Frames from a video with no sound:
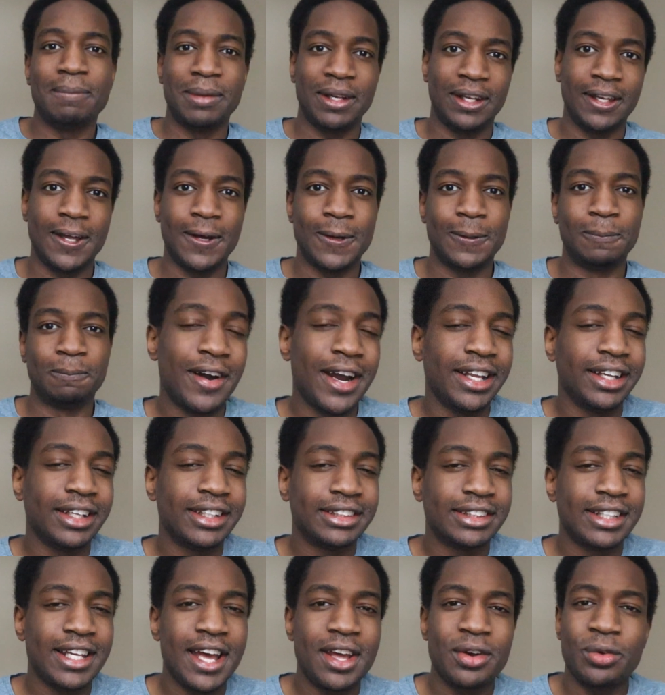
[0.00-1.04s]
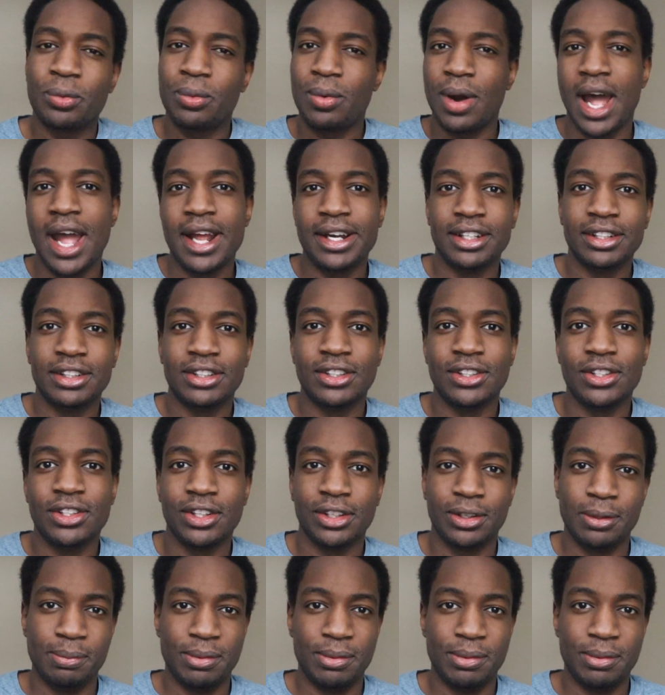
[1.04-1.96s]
below. All right, let's head right into the